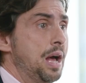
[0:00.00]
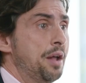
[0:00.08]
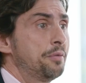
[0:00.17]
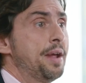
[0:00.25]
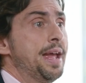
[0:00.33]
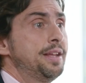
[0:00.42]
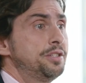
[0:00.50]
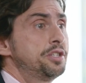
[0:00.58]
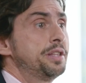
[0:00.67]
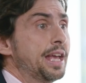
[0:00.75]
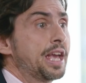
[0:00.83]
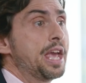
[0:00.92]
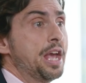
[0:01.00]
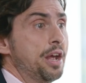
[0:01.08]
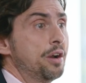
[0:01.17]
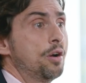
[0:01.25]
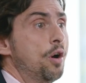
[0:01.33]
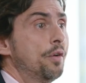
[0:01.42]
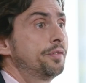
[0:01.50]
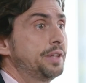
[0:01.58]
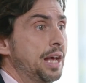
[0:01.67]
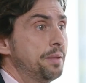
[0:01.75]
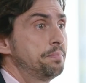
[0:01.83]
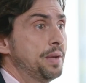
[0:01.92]
arrange the care of
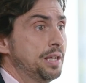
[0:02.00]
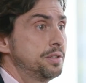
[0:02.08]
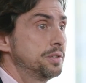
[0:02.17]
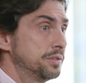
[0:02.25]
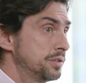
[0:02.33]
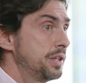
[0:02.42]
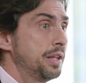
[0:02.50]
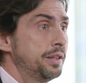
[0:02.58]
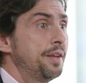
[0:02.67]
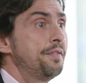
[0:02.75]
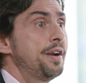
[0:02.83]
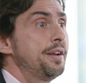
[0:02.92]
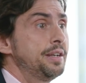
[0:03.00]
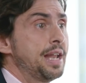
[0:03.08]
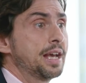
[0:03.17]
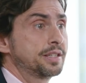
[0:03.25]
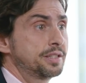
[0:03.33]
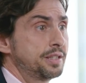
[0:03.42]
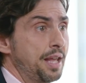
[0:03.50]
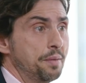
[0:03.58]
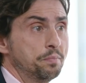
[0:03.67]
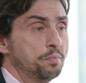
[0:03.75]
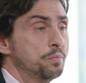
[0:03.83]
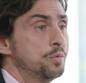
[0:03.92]
that patient, the very next step,
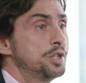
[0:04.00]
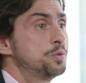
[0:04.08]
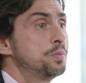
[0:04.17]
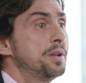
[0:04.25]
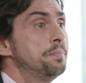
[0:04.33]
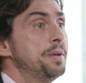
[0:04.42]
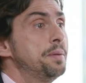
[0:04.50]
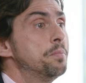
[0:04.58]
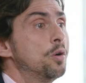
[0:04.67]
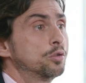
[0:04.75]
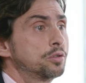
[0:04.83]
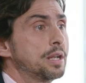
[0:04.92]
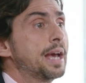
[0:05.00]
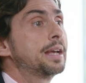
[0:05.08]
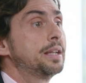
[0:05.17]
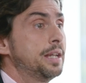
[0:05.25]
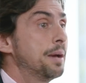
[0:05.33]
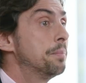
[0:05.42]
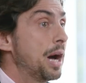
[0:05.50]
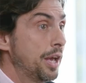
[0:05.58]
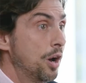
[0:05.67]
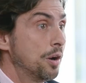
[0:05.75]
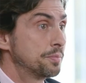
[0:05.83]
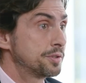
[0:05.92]
which will be most likely a
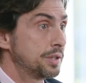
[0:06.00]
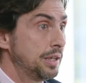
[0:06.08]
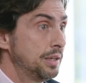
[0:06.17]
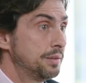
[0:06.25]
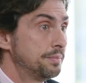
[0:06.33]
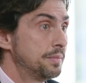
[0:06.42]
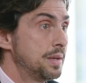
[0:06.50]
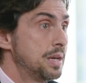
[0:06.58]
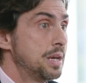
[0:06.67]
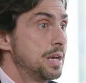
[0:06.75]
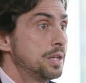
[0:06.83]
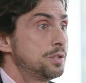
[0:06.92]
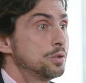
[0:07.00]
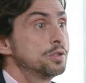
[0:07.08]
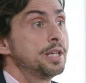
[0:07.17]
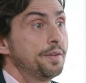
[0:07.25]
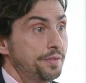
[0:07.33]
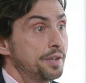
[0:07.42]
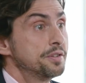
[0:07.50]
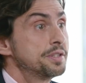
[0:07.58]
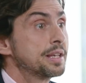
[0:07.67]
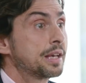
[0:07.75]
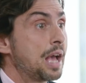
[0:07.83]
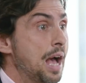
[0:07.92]
biopsy, to see if there is
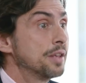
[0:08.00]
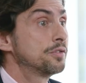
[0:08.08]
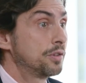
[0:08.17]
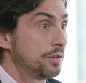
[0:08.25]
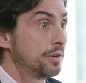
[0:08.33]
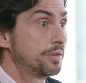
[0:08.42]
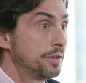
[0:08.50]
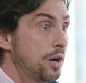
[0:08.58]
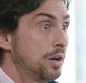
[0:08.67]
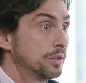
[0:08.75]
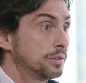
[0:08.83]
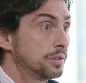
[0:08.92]
a cancer or not.